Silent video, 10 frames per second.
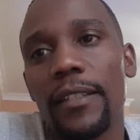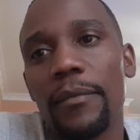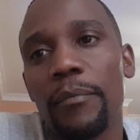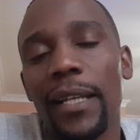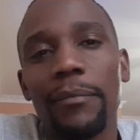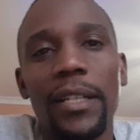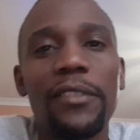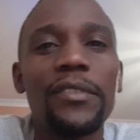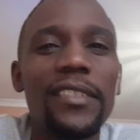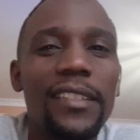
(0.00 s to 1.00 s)
My
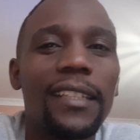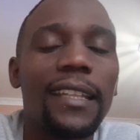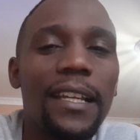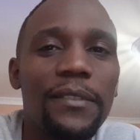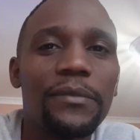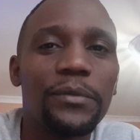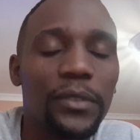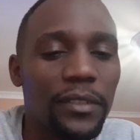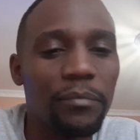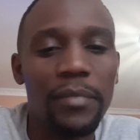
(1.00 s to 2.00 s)
Christian life
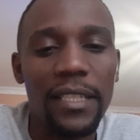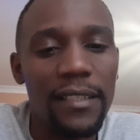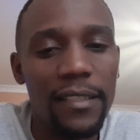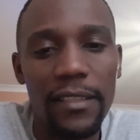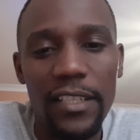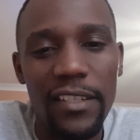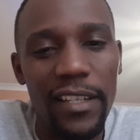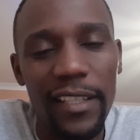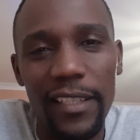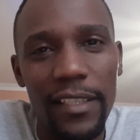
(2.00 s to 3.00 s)
was a bit
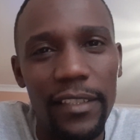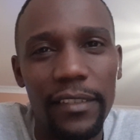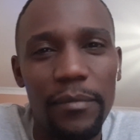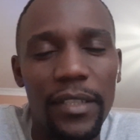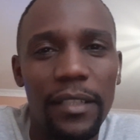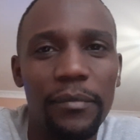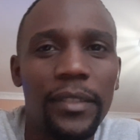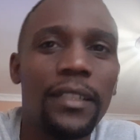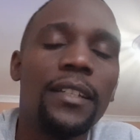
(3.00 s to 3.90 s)
shaky in sometimes.